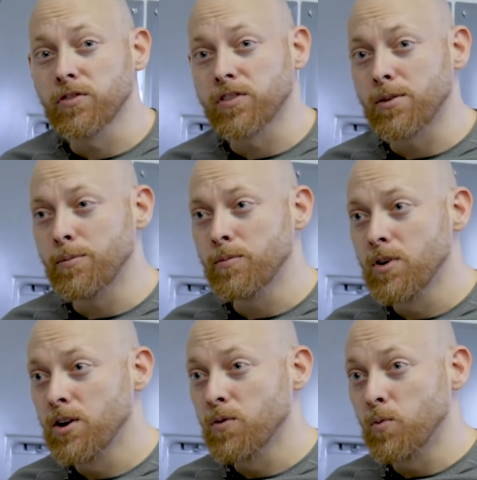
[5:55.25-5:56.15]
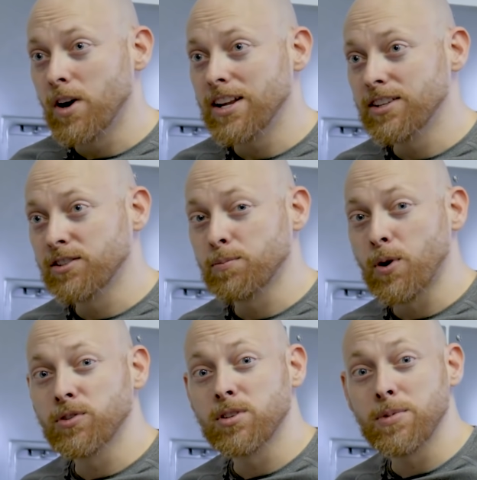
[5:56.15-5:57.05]
from what is
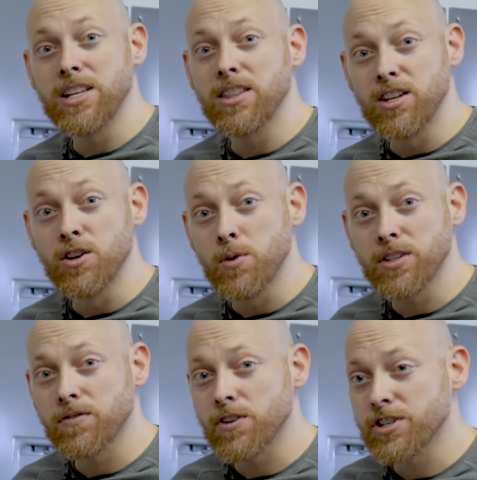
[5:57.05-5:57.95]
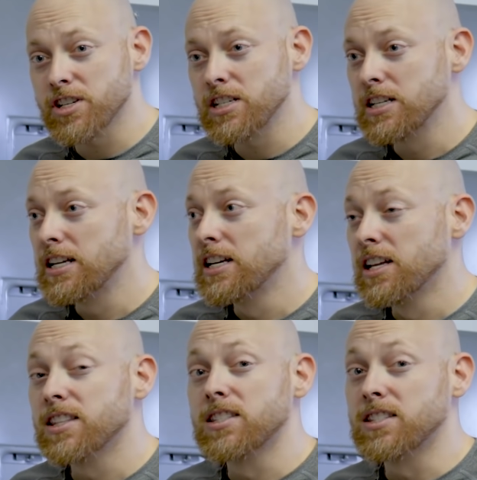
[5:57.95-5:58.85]
supposed to be the newest version,
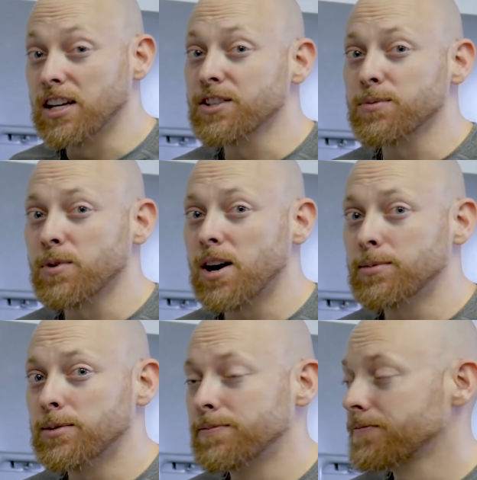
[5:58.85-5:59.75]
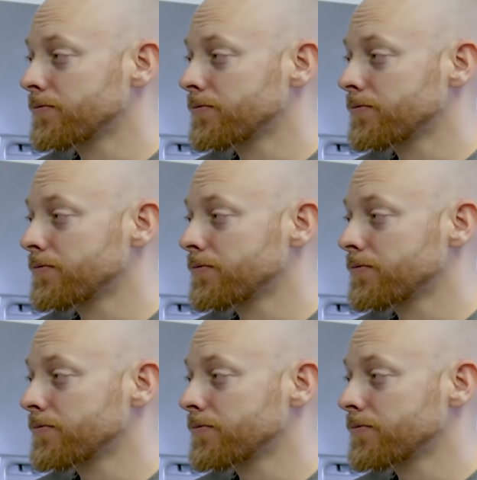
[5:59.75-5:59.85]
there's a problem.